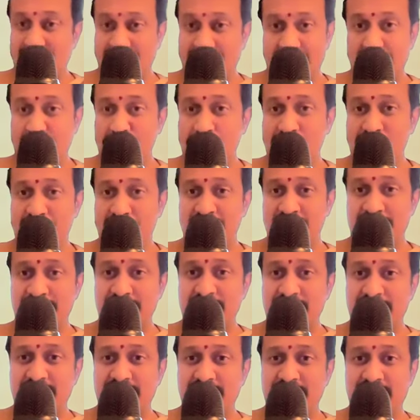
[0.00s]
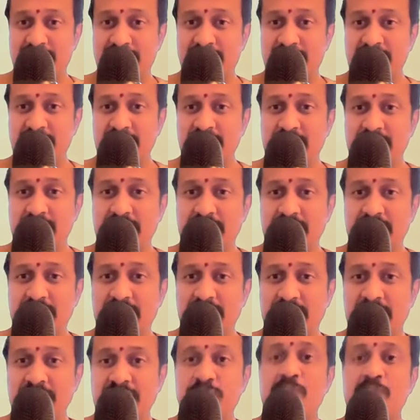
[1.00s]
Is the question, isn't it?
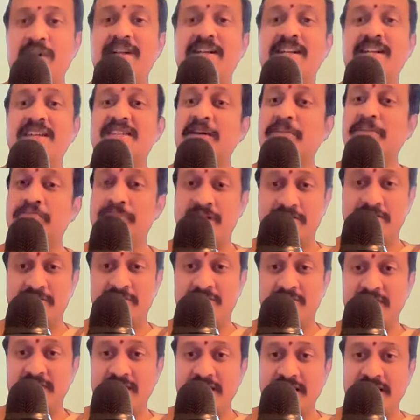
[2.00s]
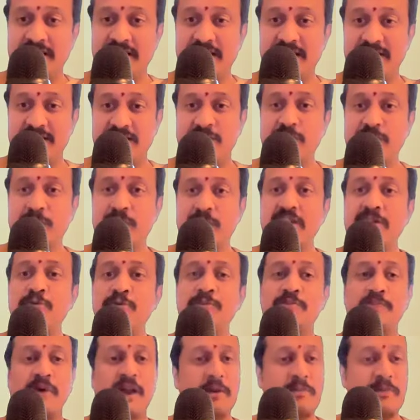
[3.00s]
It is quite deceptive in nature. Why
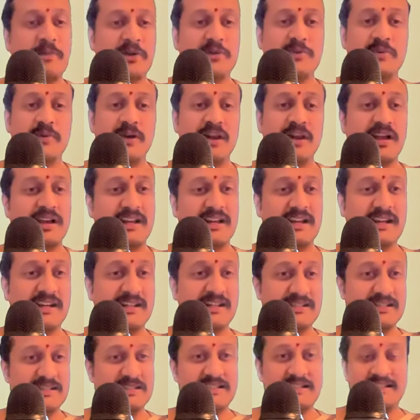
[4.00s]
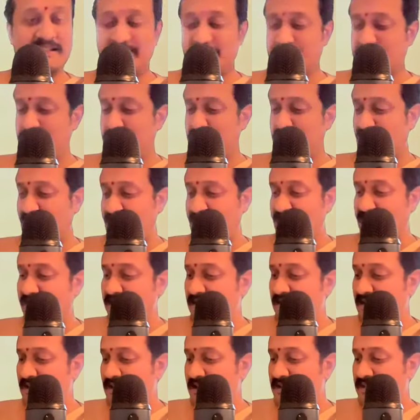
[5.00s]
would Parameshwara create such kind of marga?
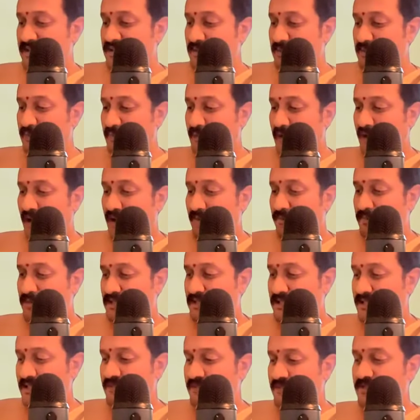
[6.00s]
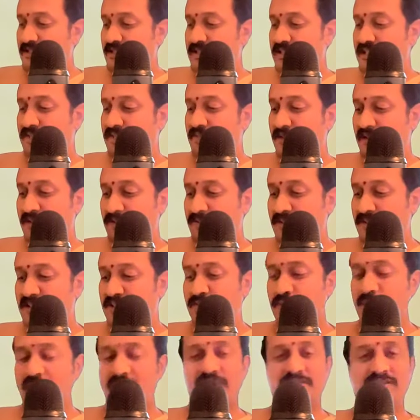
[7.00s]
So, Papishtha Vishaye
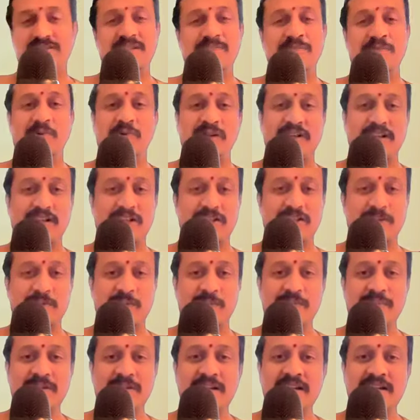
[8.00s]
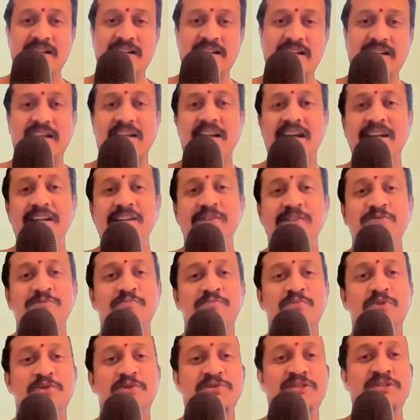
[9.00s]
Parameshwarasya Mohakatvam. He kind
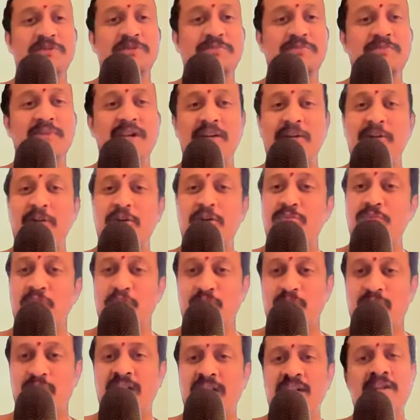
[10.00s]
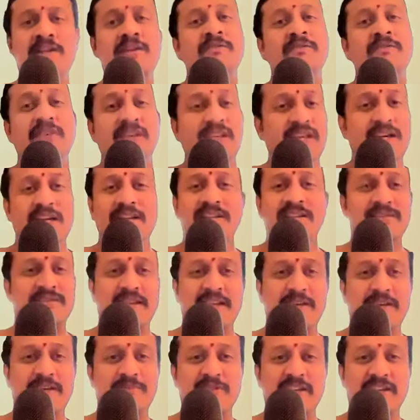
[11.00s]
of puts them into moha. We hear the
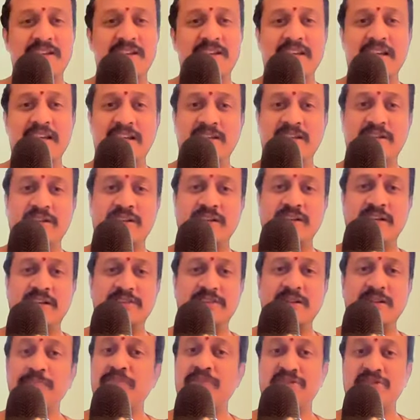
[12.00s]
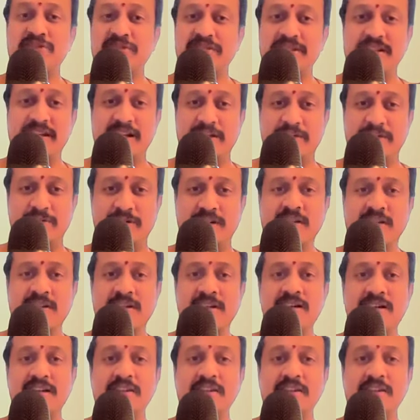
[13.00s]
same thing in Saptashati as well.